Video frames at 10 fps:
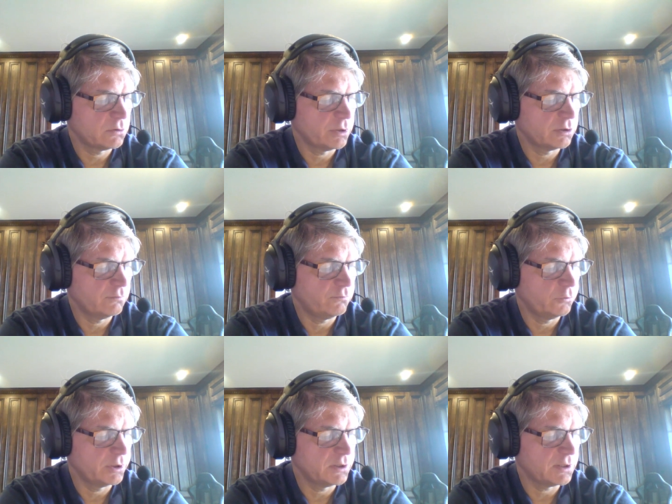Question
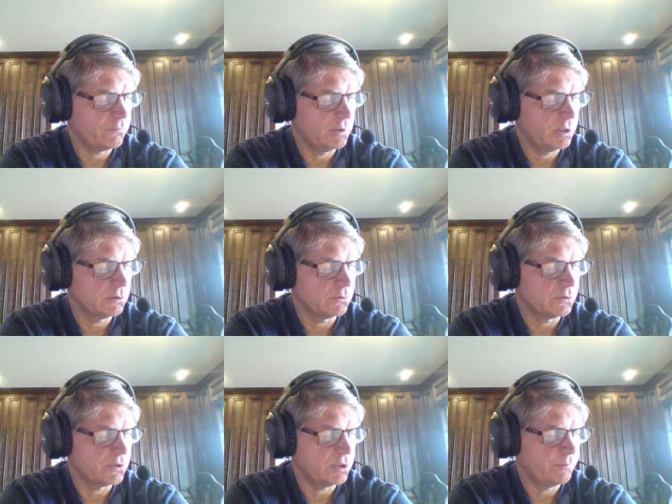47, answer
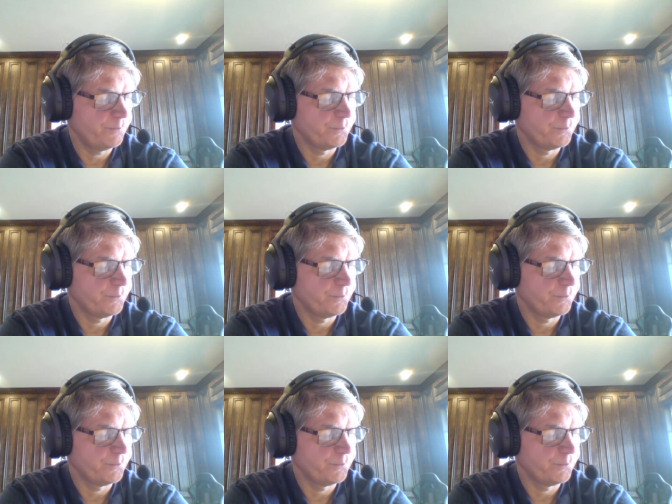C.